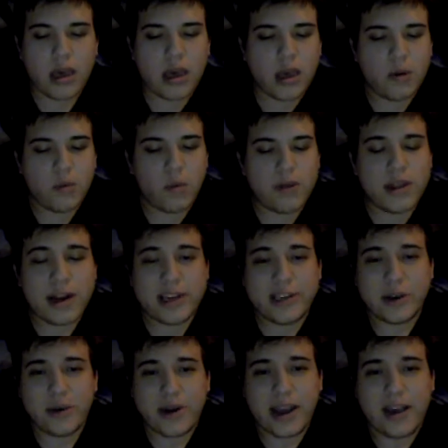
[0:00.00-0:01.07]
And one that I
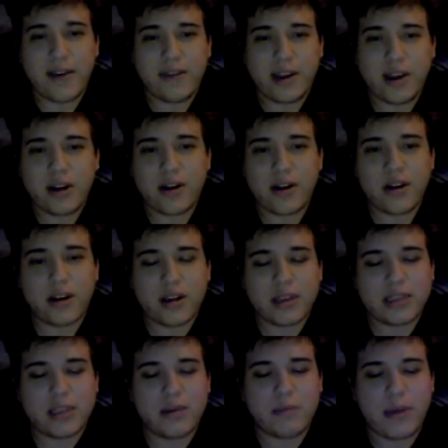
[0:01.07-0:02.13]
don't have in here,
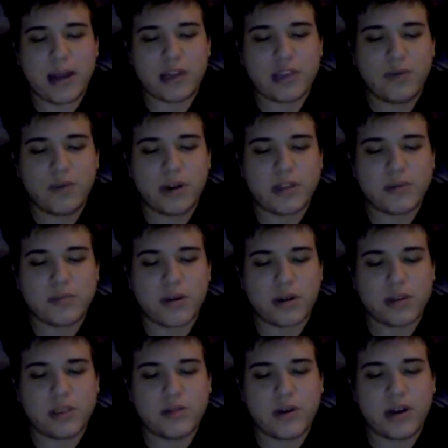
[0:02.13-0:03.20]
because I'm actually running some
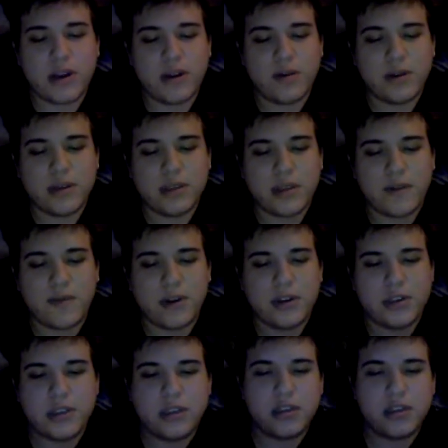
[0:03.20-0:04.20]
proxies right now until I finish it,